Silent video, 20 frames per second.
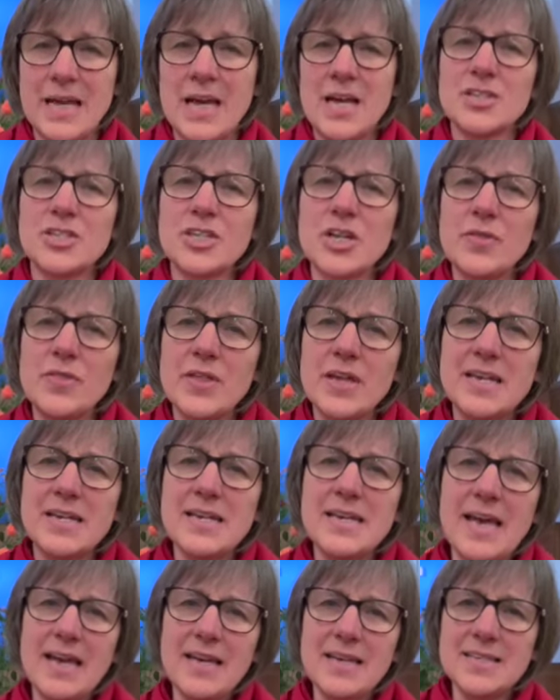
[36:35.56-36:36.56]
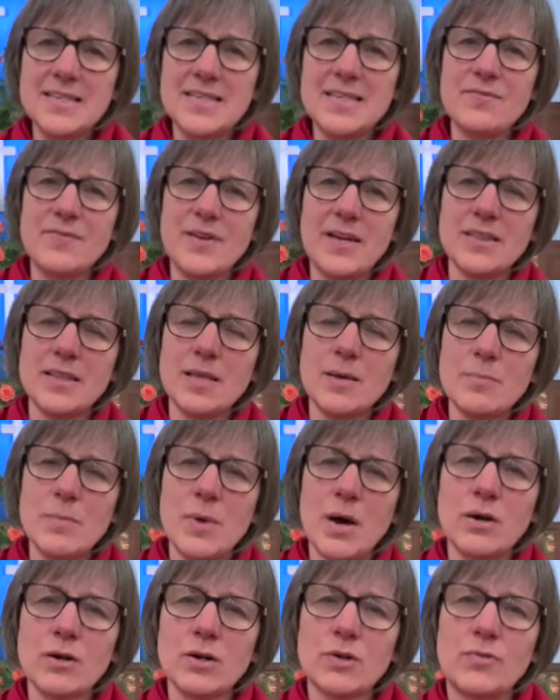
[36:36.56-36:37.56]
So the next event that
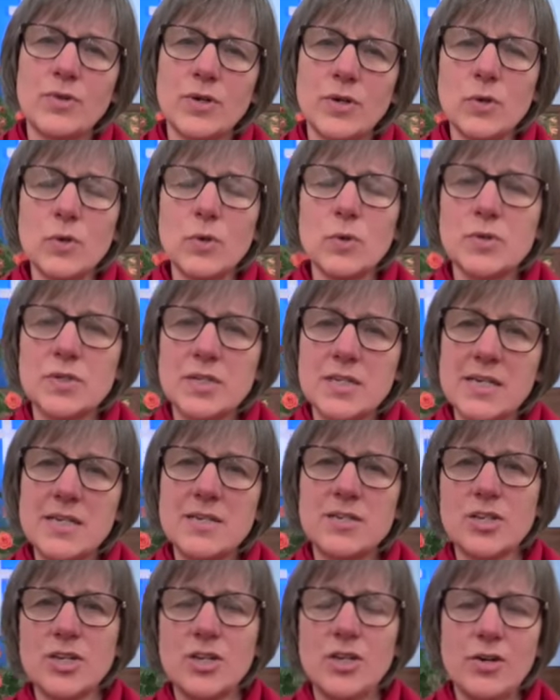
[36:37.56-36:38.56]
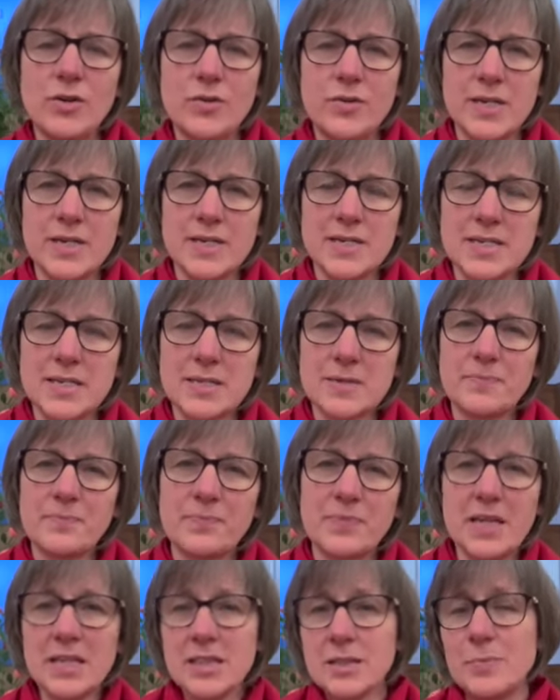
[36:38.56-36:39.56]
Mark records is curious.
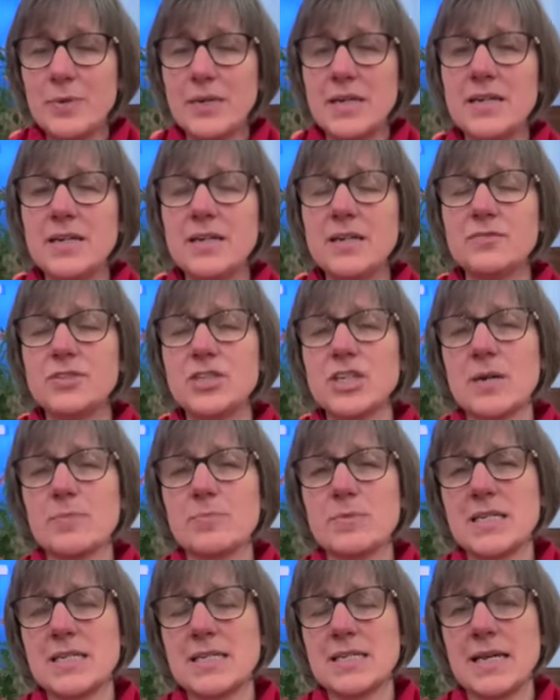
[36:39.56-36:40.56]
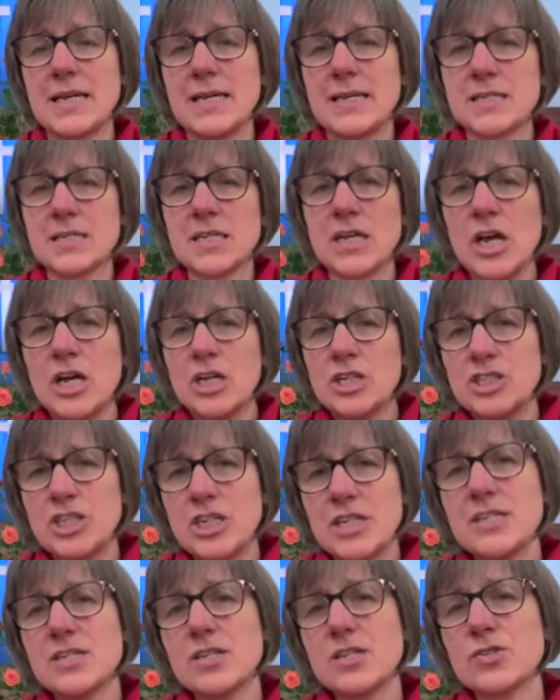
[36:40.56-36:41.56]
At the beginning of chapter 6,
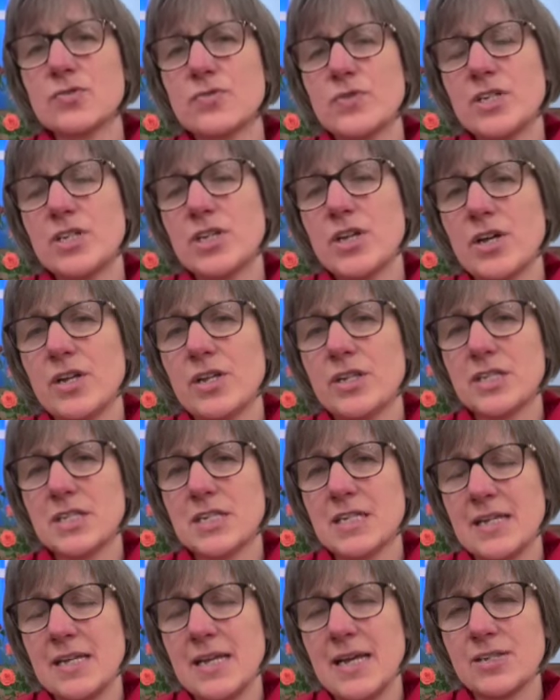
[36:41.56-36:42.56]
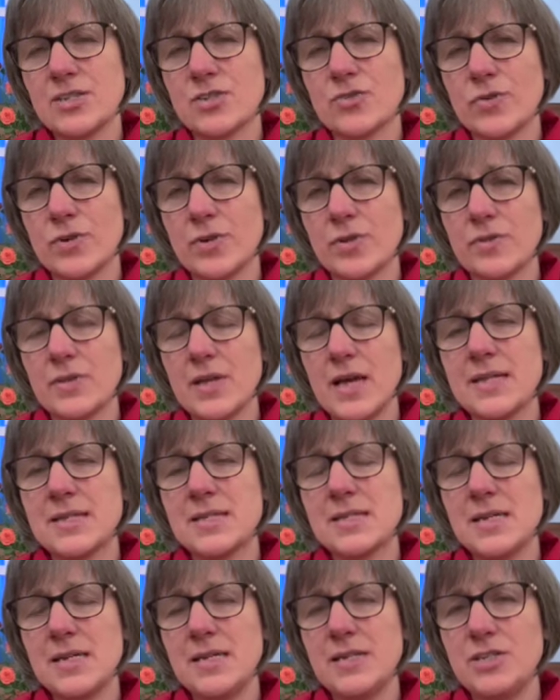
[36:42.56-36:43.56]
Jesus returns to Nazareth
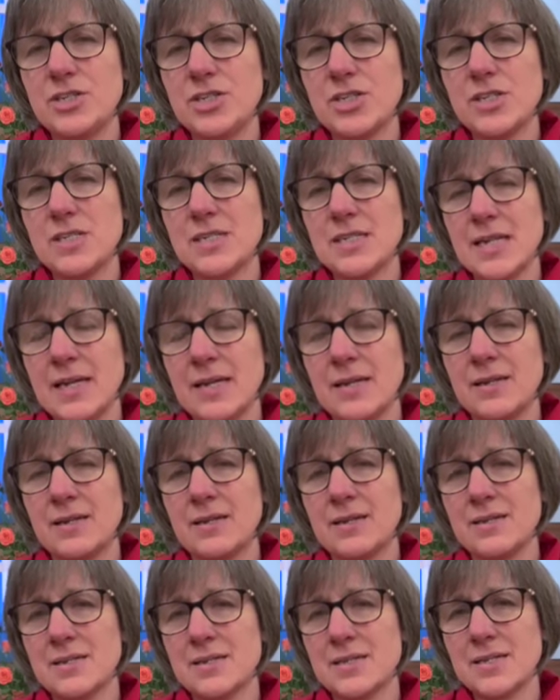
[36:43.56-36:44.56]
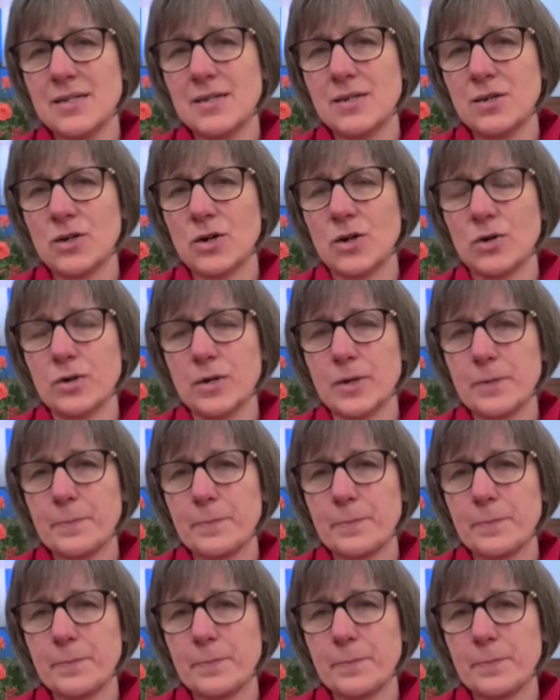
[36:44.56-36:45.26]
and teaches in the synagogue.